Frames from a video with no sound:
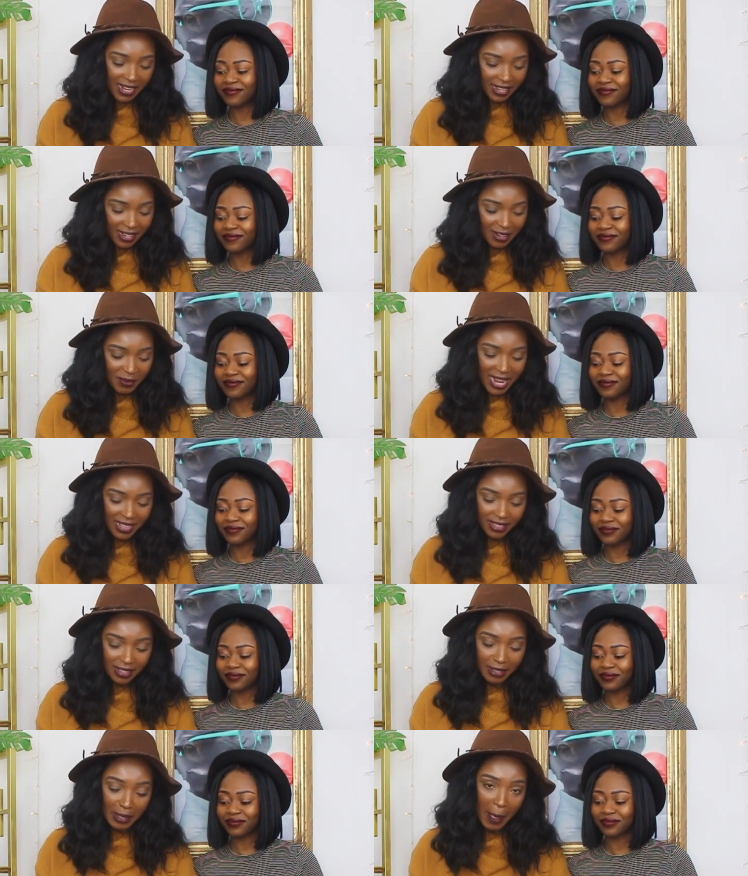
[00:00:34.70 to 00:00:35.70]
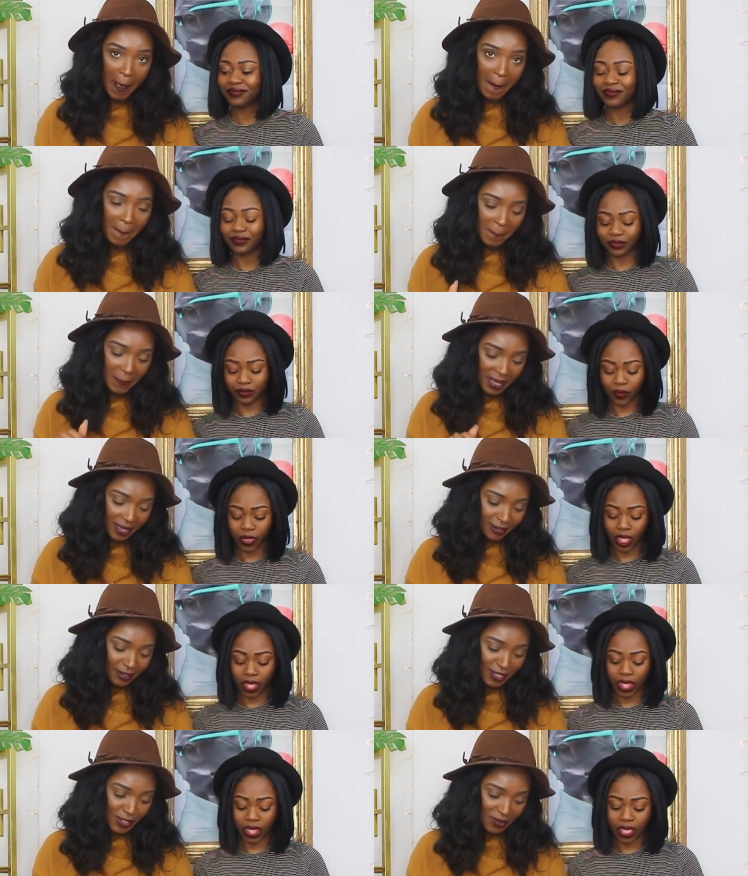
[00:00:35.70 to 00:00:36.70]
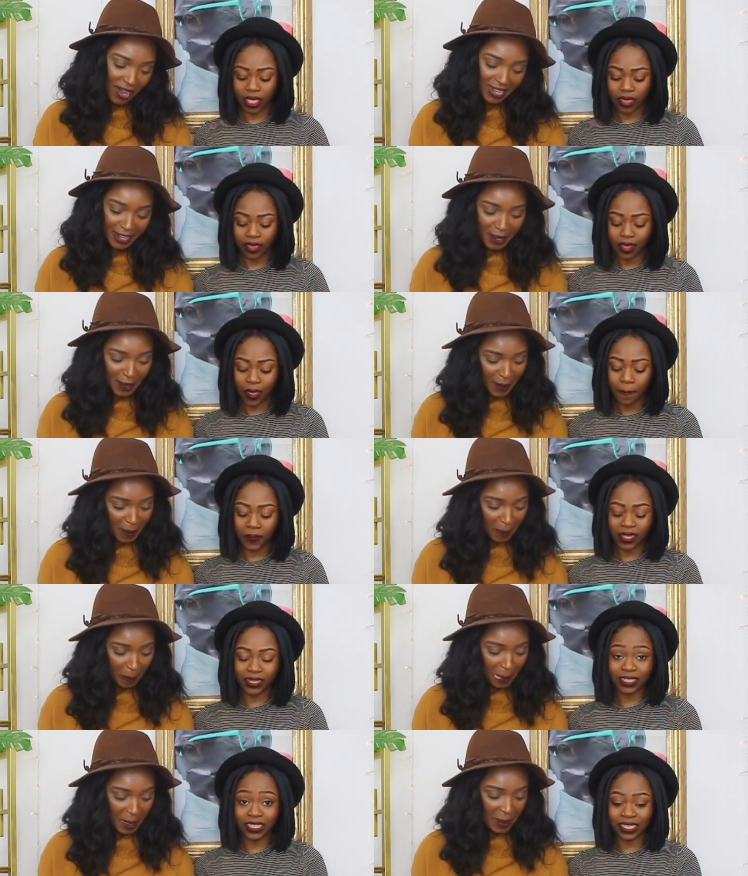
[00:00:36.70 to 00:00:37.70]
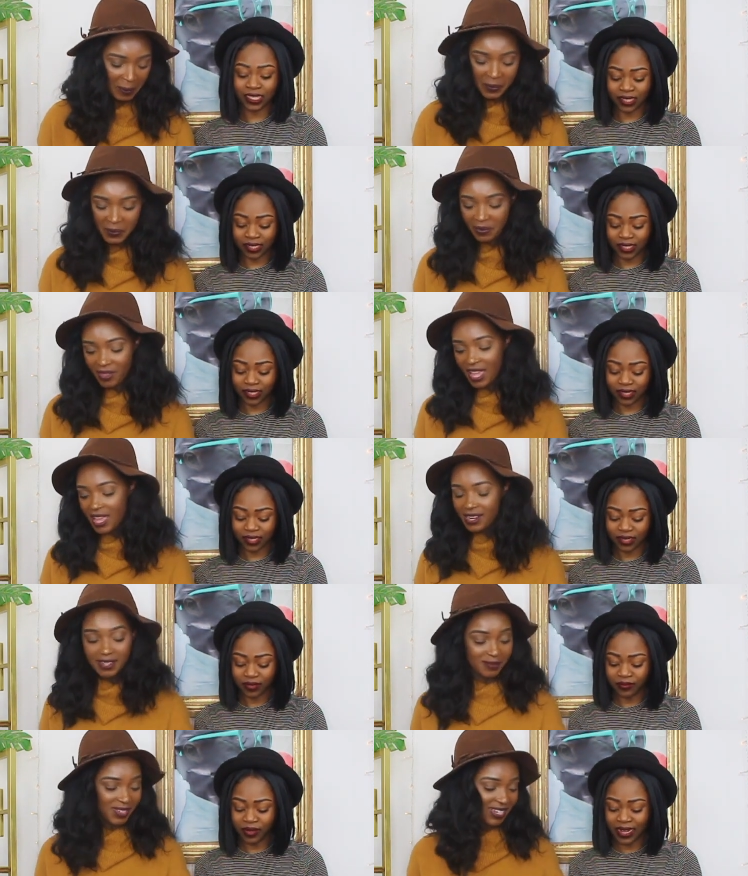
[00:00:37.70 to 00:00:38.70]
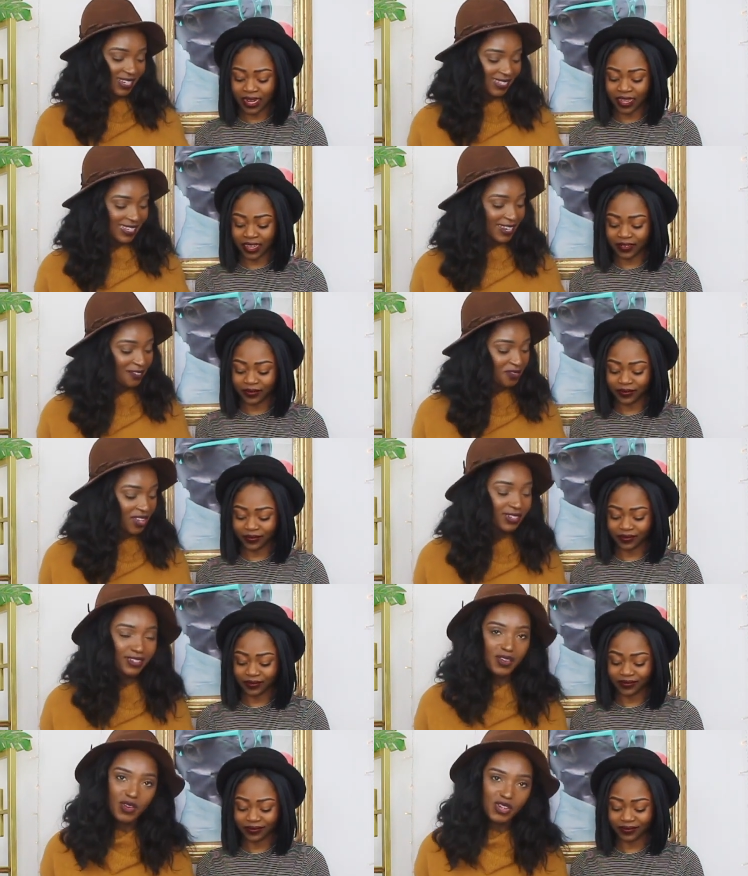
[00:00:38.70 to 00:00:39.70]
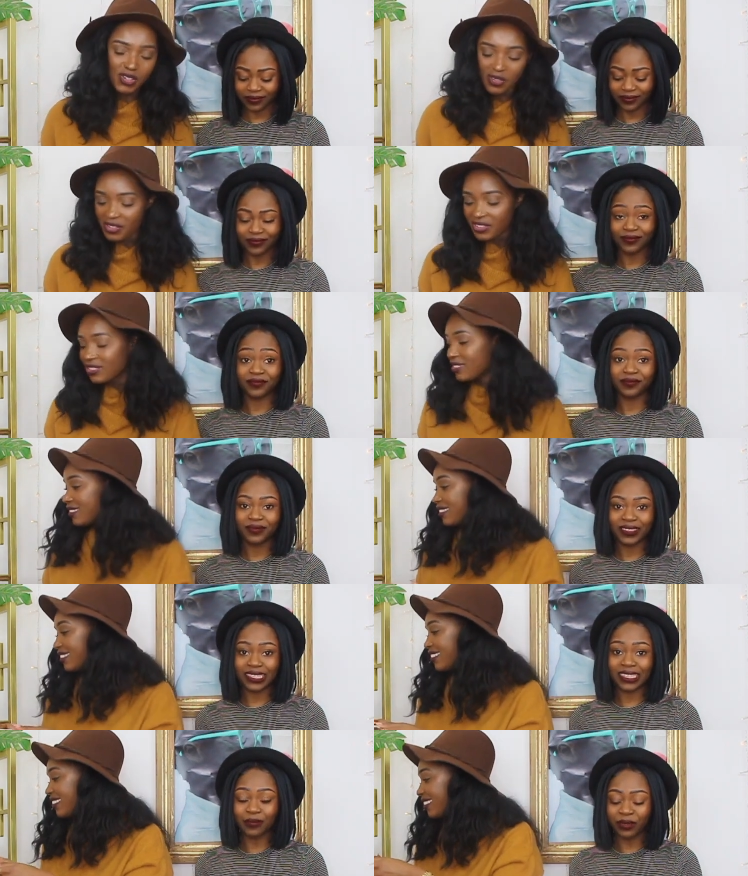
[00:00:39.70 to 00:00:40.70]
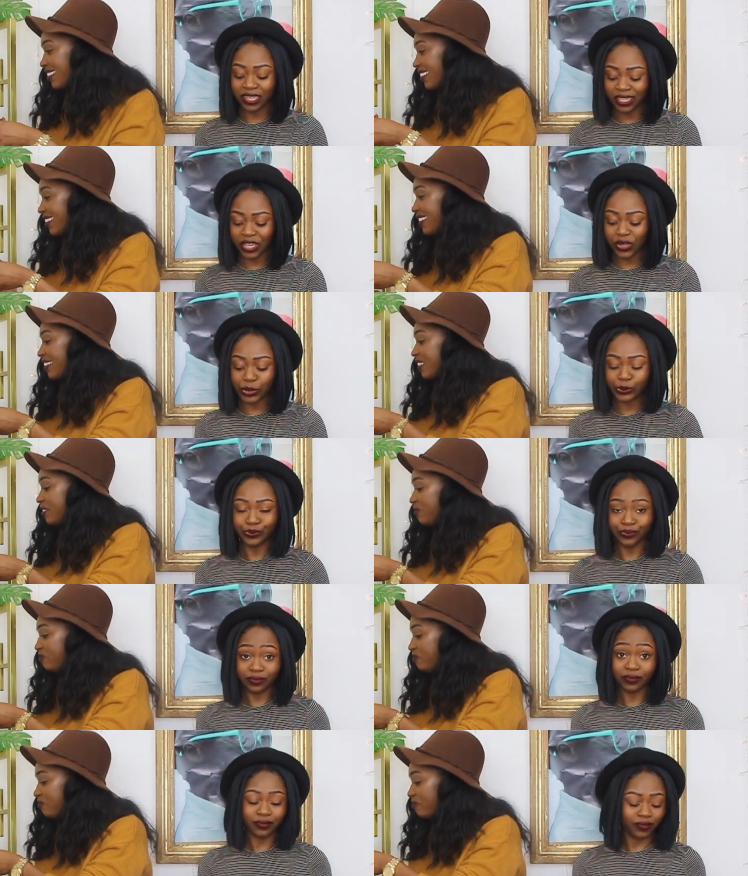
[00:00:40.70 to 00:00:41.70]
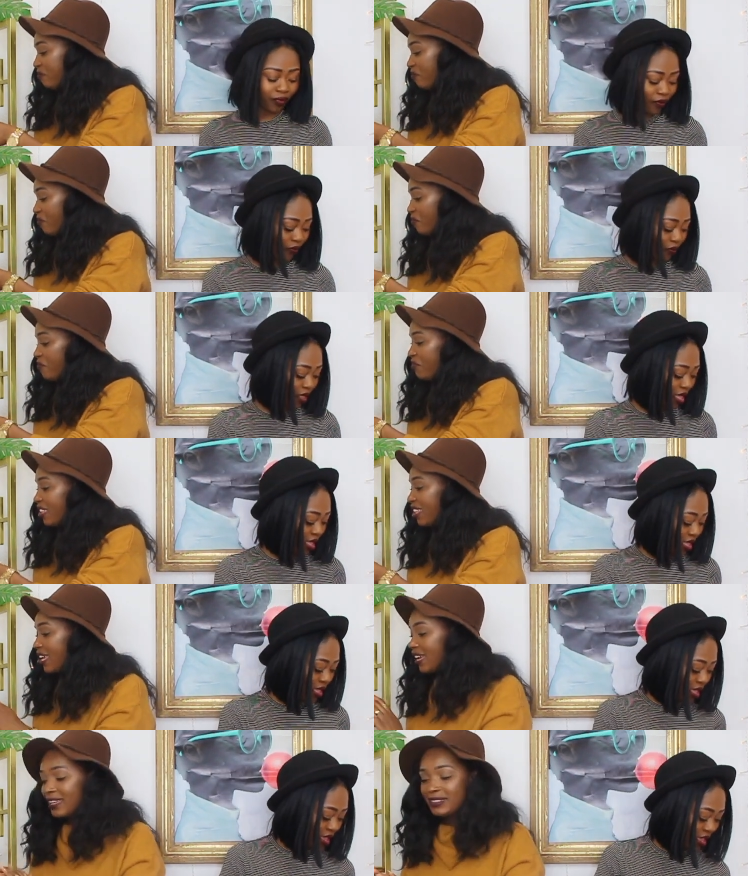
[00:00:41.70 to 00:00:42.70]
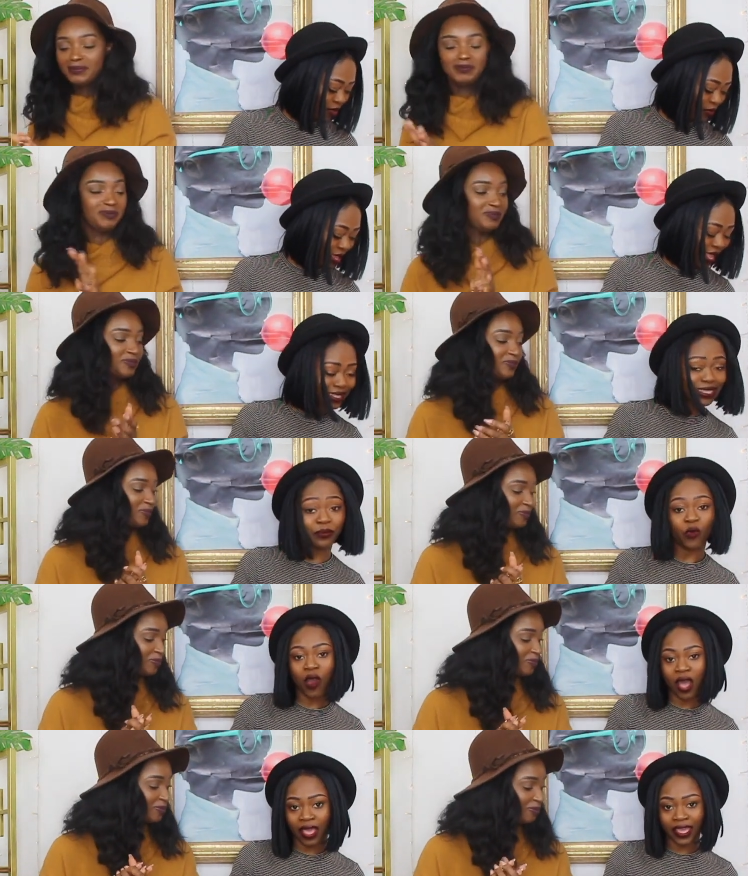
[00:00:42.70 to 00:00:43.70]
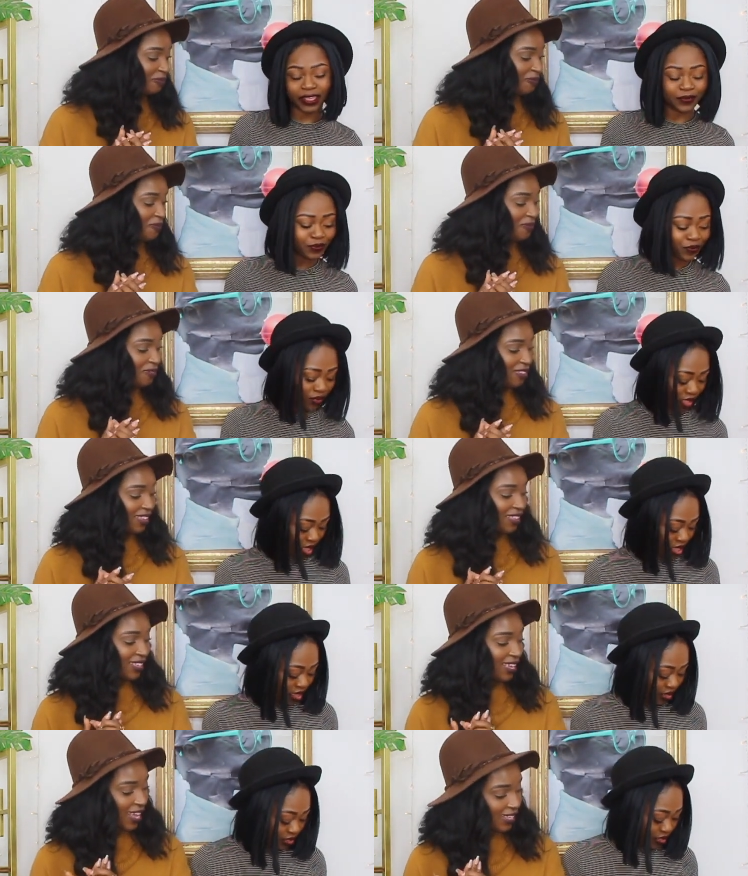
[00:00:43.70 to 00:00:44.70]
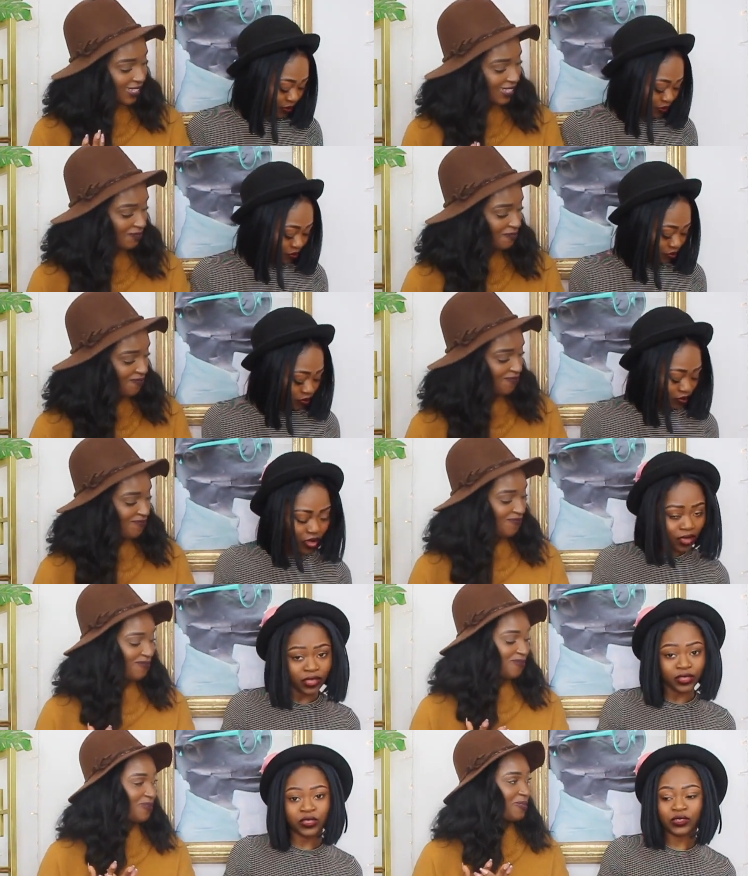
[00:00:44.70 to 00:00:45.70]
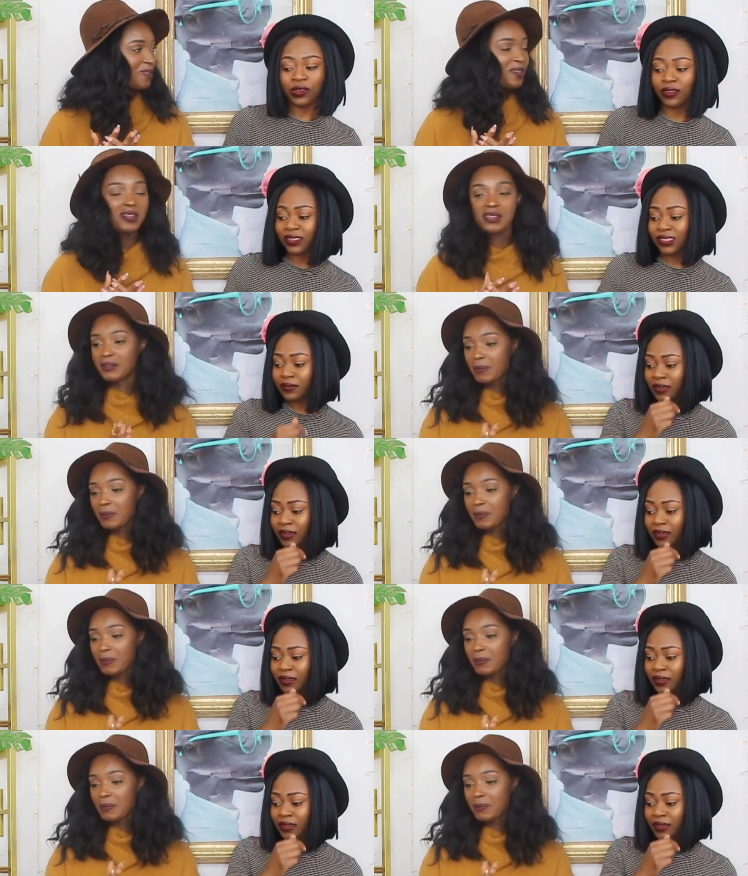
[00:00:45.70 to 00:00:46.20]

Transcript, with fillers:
Speaker 1: right here. We got the Pickles right here. Pikliz. And I'm banana. using viande cochon.
Speaker 2: Some grill. Yeah. And we got some wine. Yes. So to